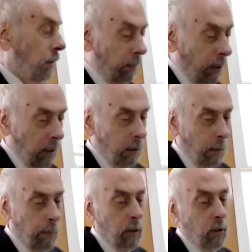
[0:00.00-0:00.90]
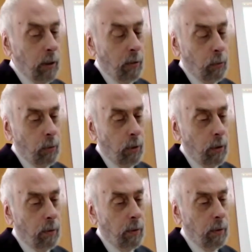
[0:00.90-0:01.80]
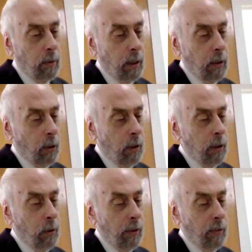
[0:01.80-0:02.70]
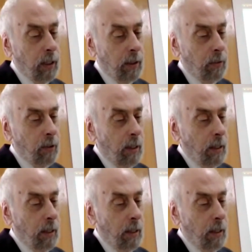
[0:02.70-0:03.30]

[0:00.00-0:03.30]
by a particular school of ethnolinguistics.